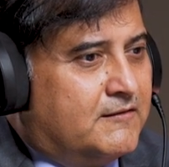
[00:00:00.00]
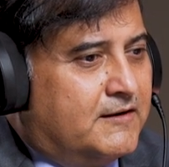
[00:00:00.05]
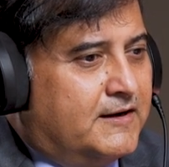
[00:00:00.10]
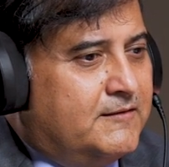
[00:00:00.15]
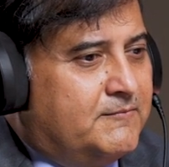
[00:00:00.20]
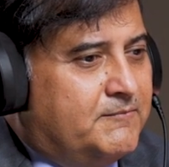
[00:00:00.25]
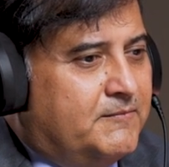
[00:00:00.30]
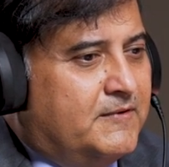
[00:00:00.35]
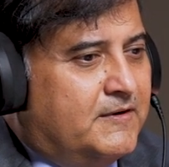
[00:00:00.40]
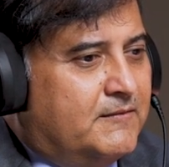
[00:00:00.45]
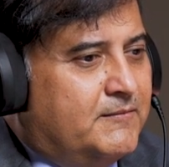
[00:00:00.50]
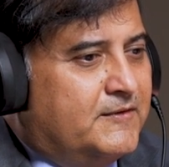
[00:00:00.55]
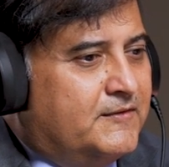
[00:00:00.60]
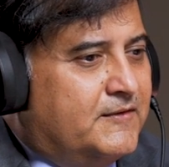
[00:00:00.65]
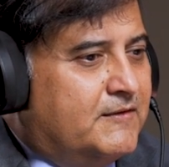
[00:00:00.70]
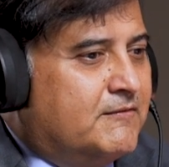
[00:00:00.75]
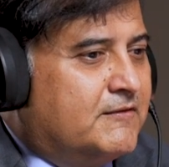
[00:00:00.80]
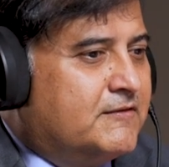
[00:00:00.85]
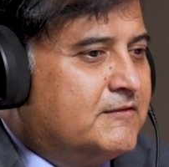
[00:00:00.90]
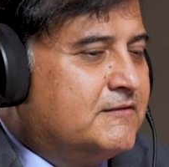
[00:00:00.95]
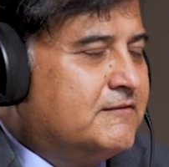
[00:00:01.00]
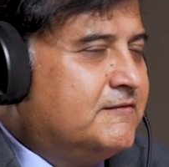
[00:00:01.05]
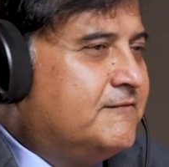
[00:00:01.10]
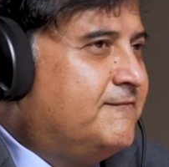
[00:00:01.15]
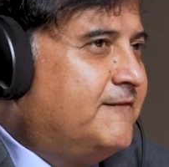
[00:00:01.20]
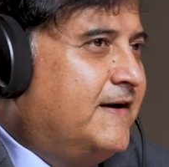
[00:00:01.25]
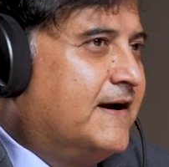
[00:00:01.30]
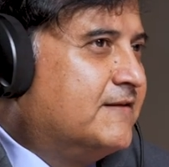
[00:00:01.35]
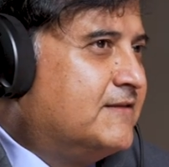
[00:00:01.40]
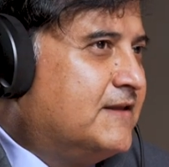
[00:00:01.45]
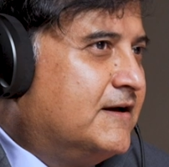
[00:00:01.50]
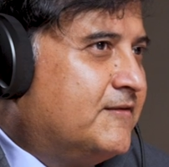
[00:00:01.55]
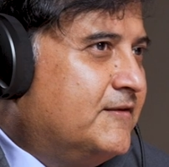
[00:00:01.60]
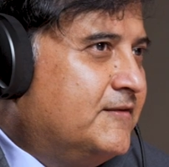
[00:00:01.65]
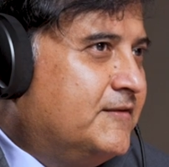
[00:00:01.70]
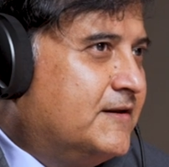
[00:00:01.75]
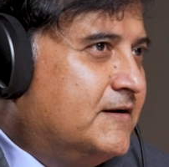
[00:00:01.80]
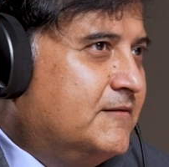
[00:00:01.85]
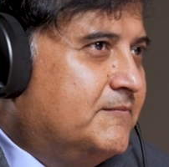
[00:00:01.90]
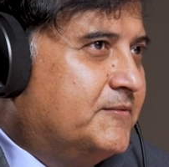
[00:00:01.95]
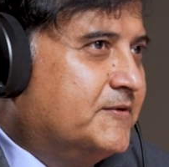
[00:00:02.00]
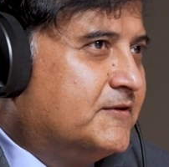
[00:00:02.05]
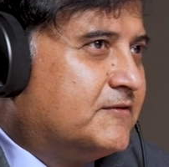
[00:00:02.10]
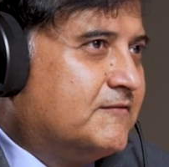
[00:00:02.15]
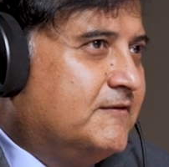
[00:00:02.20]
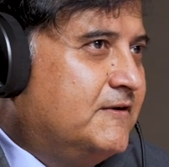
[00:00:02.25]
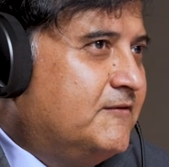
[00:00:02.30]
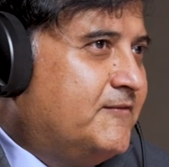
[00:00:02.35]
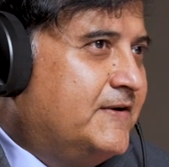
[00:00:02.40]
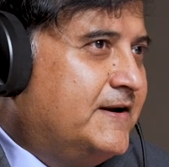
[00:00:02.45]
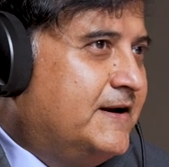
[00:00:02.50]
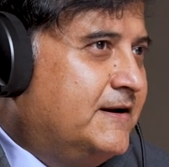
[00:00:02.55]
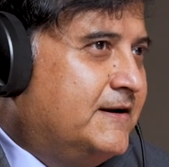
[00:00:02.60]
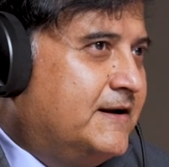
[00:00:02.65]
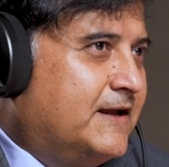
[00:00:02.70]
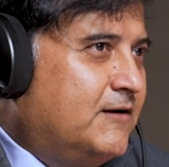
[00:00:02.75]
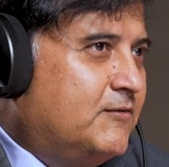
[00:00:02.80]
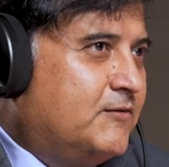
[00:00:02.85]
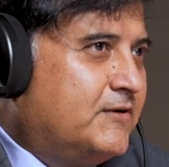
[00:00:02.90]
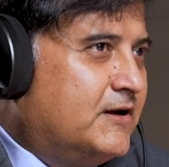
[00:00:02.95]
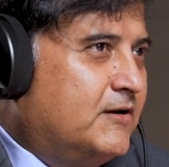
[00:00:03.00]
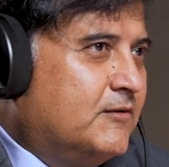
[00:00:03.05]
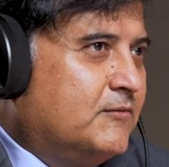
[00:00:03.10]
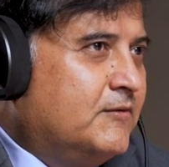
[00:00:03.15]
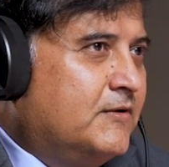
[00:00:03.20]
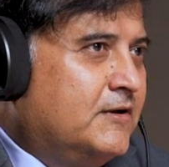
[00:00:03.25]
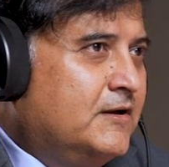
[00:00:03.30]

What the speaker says: Right? I mean, there was 5,000 dirham per square feet in downtown.